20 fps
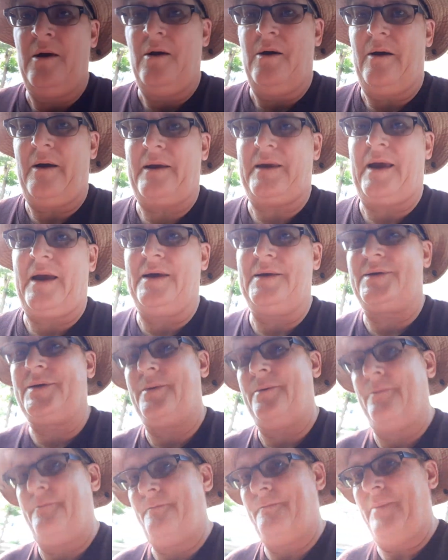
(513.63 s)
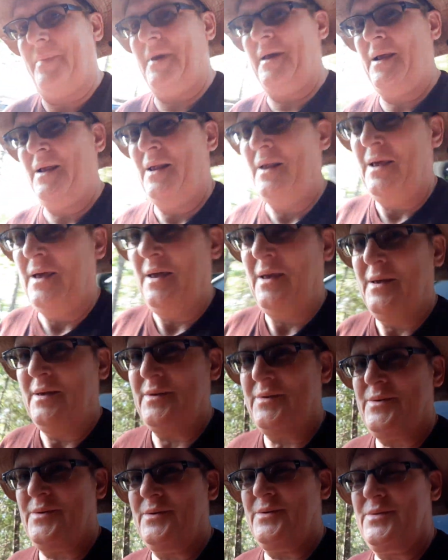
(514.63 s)
Alright guys,
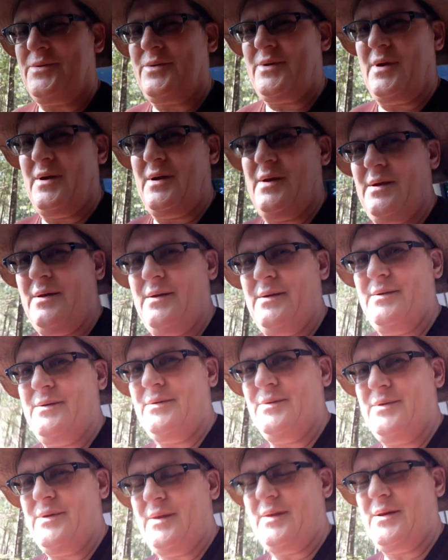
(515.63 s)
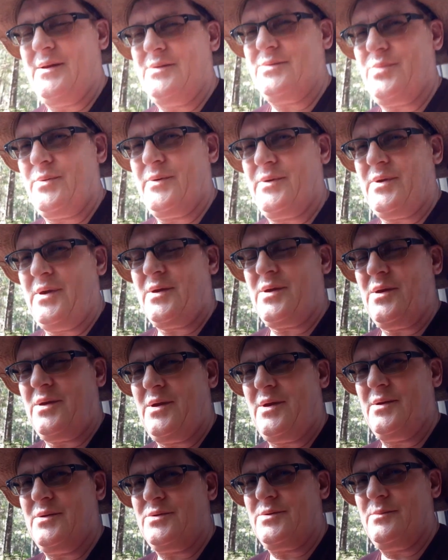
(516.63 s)
this is uh, Dennis with Kicking
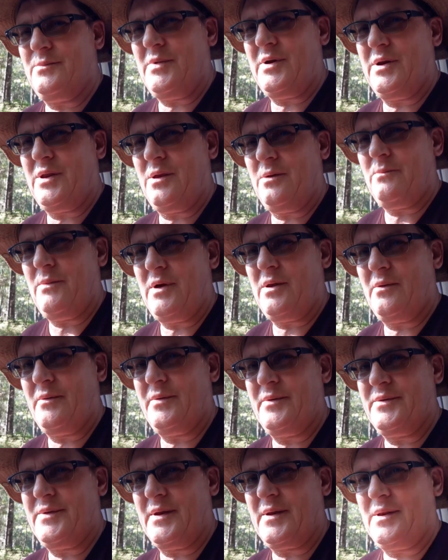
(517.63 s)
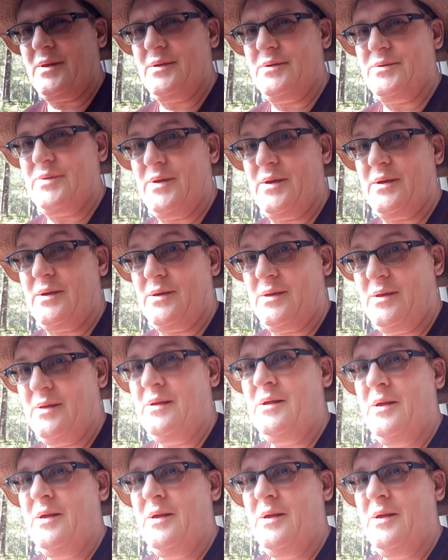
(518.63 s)
Cancer Money and Metal Detecting saying,